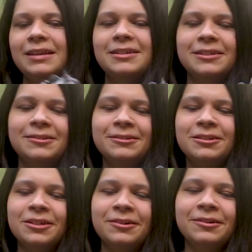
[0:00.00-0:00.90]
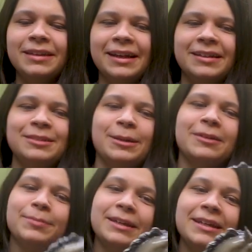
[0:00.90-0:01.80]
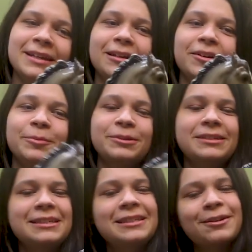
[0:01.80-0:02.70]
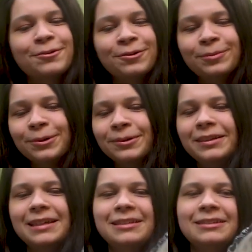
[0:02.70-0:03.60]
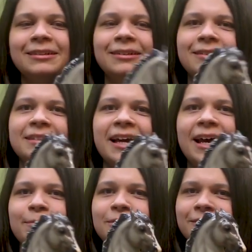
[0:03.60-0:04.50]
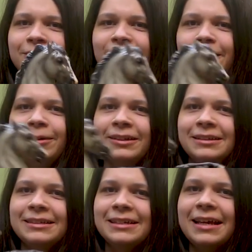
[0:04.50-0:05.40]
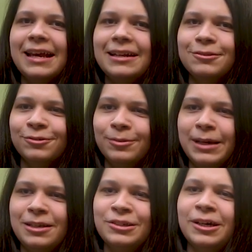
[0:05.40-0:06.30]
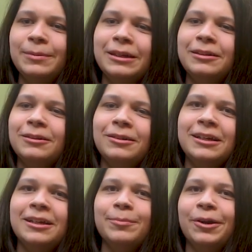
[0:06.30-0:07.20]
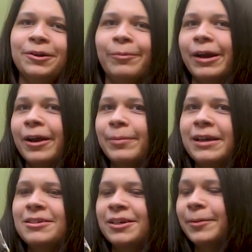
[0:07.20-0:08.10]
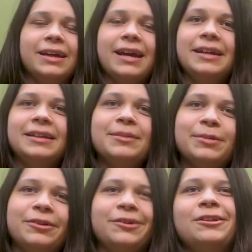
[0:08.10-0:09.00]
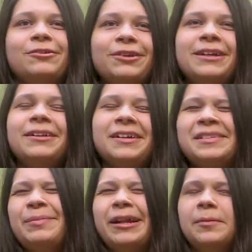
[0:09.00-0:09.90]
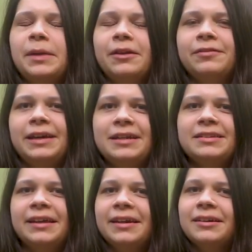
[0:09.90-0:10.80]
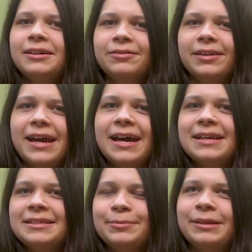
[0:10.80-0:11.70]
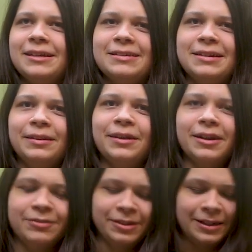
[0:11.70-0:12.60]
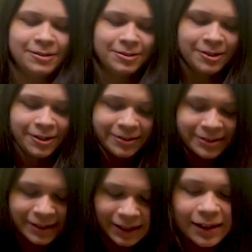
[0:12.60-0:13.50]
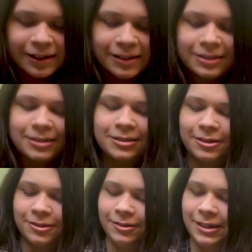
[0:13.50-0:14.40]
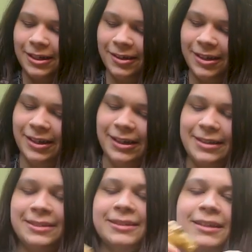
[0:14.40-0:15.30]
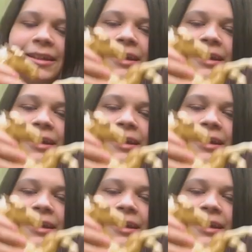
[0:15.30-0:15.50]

and he just goes to show that despite being an almost 60-year-old mold, he still looks absolutely fabulous in any sort of paint job, including a modern Breyer paint job. And the number 33 Glossy Palomino Fighting Stallion definitely has a place in a lot of collectors' hearts. So here he is.